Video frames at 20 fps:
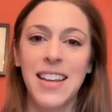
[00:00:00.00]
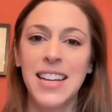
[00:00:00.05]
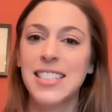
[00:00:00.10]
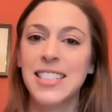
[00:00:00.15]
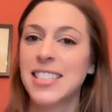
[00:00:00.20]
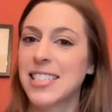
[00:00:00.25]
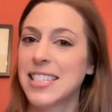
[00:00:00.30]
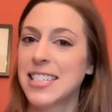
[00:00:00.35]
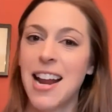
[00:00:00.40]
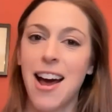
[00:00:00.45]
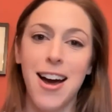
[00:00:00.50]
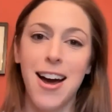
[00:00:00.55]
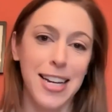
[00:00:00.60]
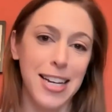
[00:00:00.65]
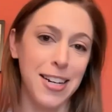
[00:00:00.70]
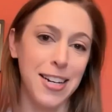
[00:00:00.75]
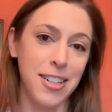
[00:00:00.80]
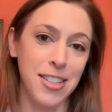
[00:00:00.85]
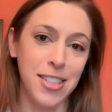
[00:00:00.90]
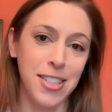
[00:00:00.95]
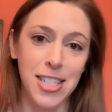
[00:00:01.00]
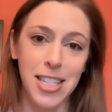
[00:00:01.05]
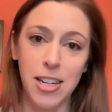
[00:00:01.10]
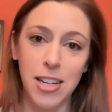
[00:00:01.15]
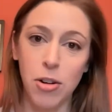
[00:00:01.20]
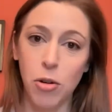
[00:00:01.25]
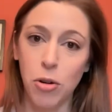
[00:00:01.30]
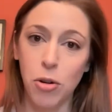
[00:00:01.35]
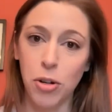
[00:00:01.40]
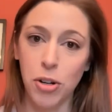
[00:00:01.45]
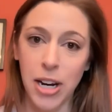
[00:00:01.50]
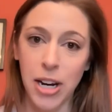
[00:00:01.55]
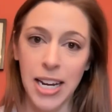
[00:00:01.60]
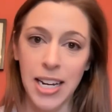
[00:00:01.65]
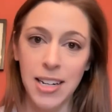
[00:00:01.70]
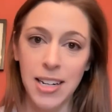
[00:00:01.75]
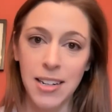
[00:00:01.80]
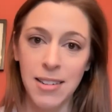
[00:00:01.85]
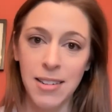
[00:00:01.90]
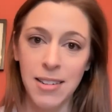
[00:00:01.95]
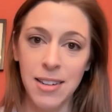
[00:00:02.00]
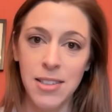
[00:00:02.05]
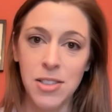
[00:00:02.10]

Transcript: that does not guarantee whole grain.